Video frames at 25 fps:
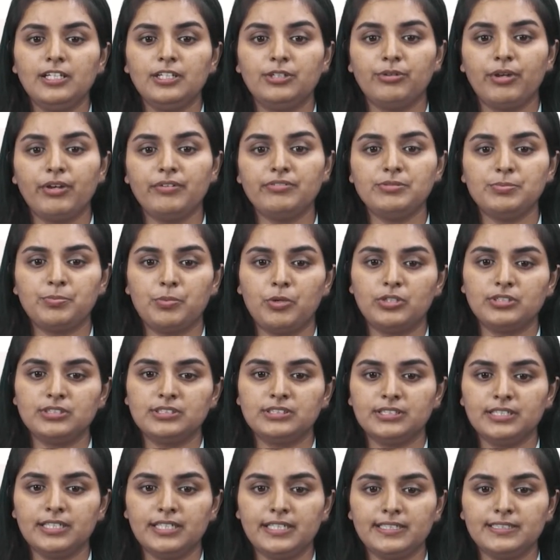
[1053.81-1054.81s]
You have
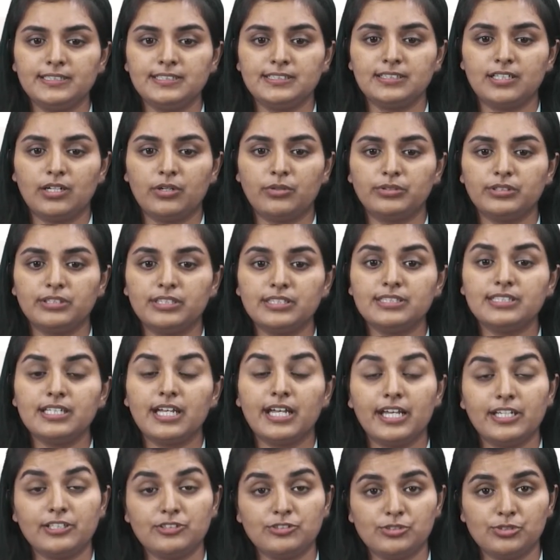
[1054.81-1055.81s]
sponsor ads. Now this
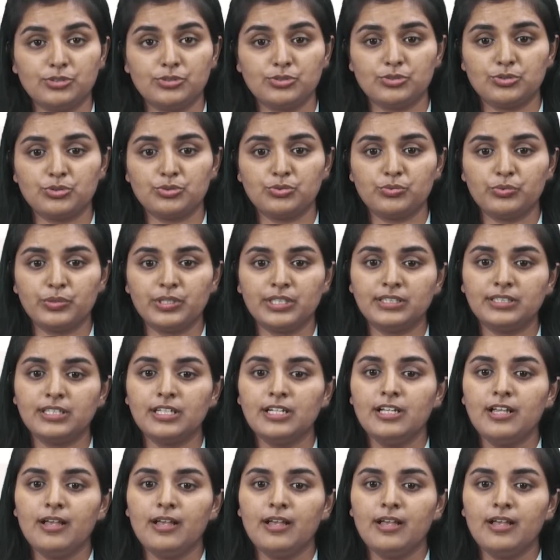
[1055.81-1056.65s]
has to do with